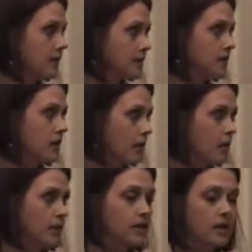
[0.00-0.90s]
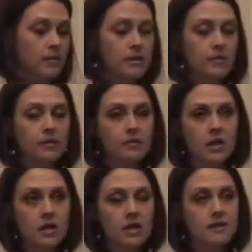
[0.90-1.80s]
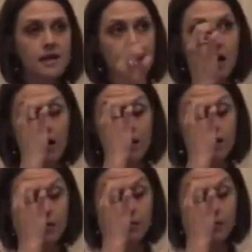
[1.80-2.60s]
That's the number one thing that people say are